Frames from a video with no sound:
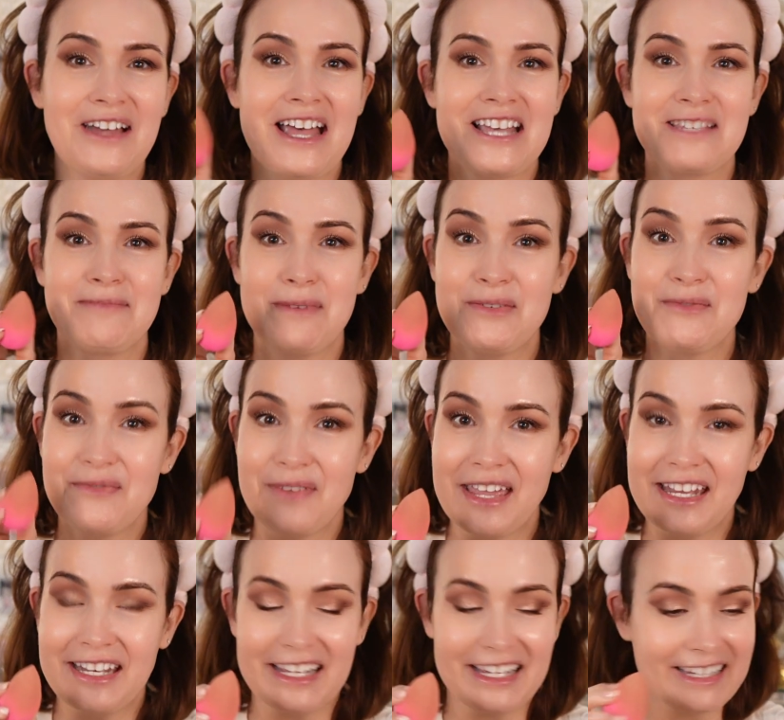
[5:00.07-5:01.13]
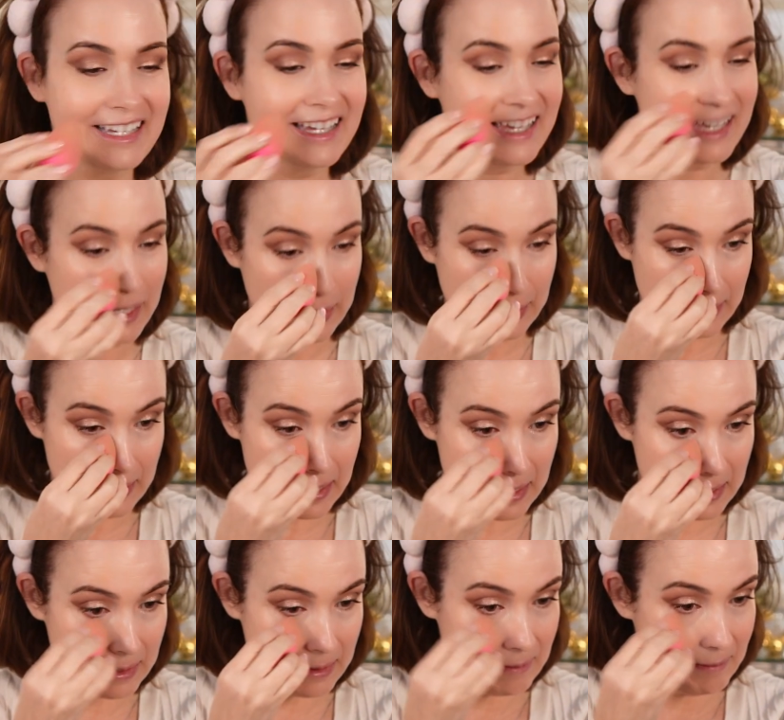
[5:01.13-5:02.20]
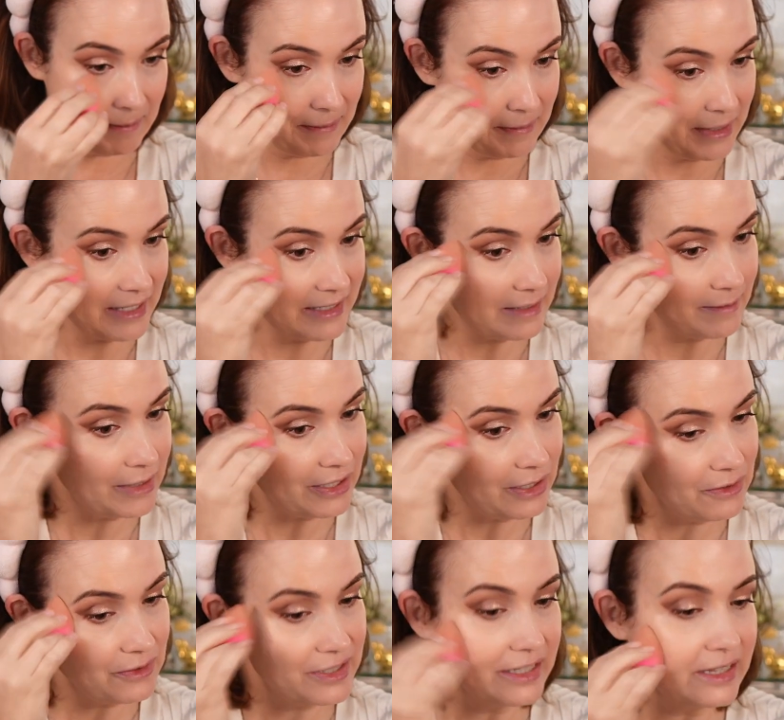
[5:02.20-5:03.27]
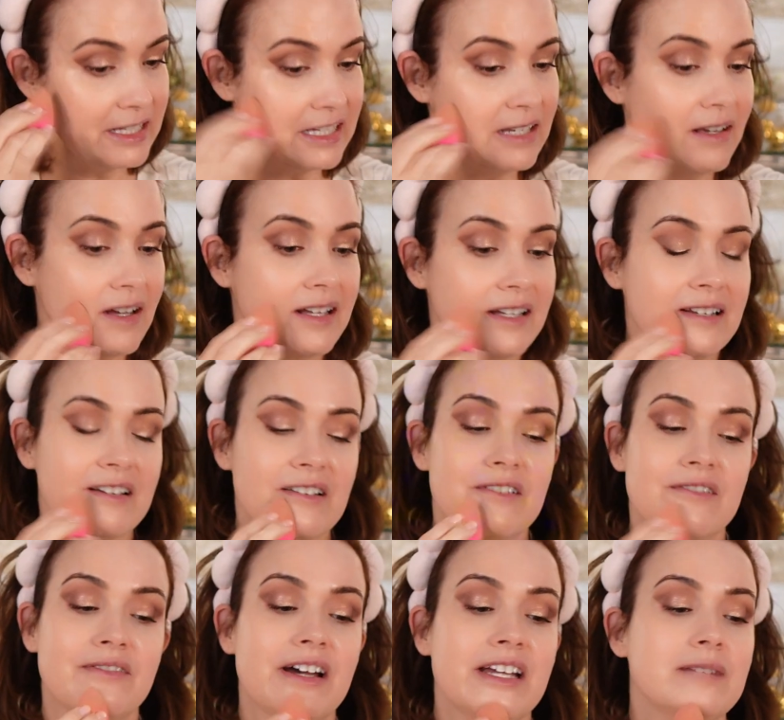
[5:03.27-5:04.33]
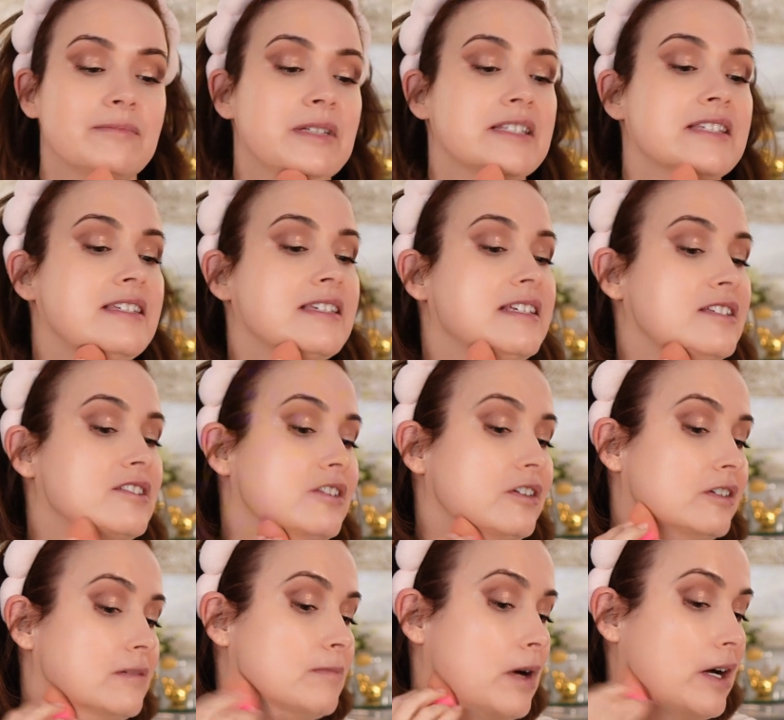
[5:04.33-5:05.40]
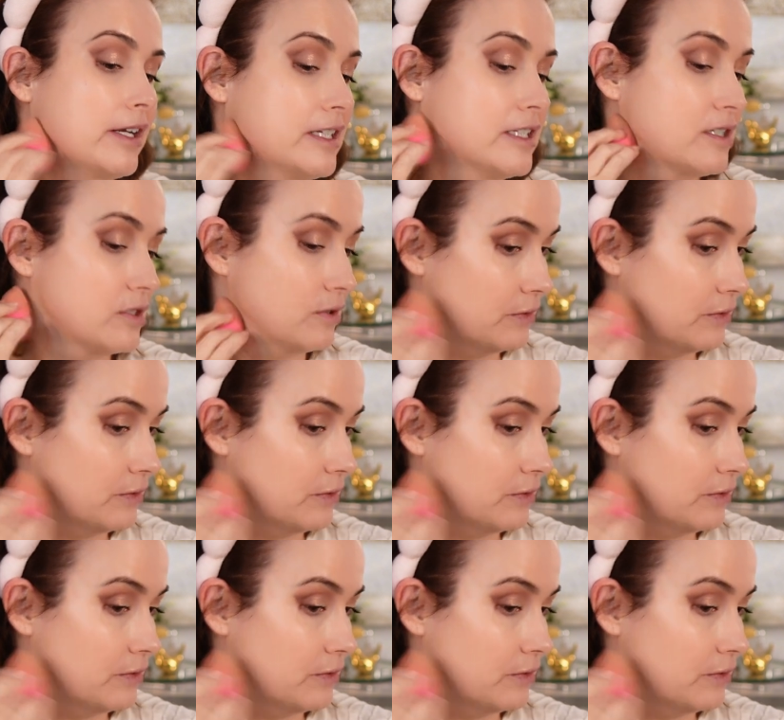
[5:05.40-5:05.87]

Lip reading: has been fading because I've been using the vitamin C serum on it.